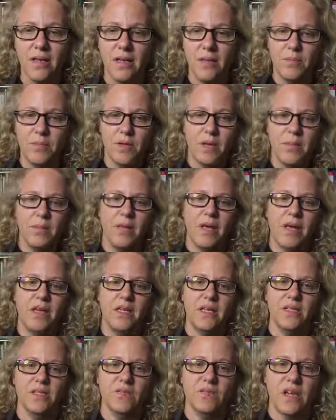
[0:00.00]
PubMed
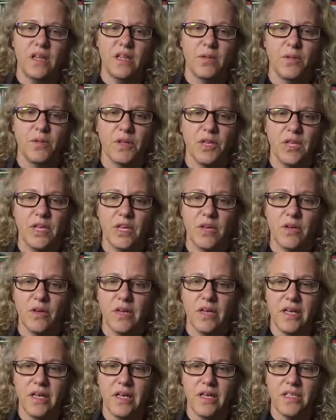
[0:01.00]
is available here.
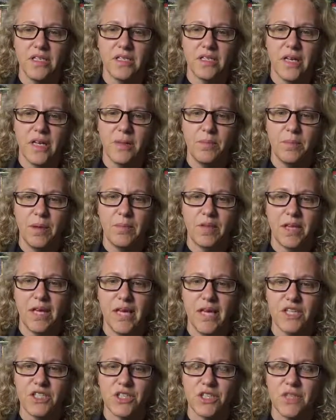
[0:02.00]
It is a
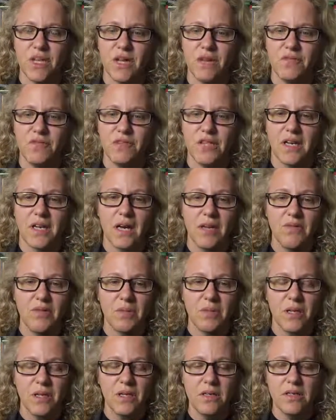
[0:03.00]
publication of the
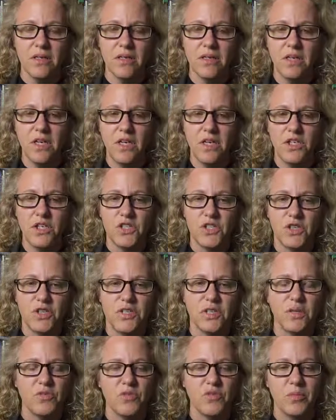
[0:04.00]
government, so
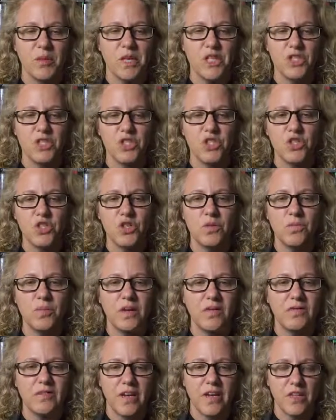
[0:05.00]
this information should be
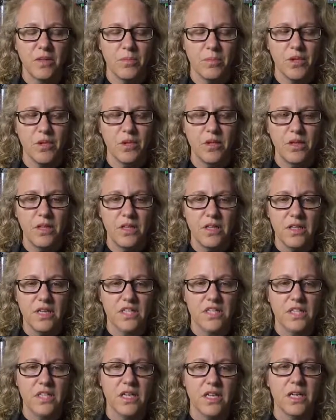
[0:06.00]
available. Let's
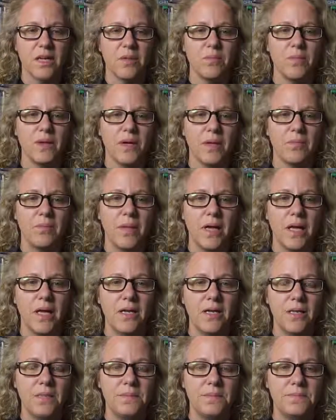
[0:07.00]
click on
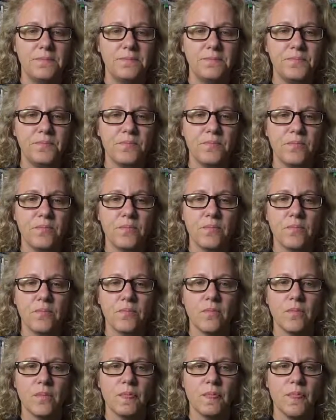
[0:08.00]
PubMed.
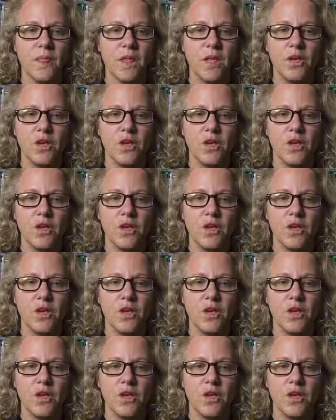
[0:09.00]
You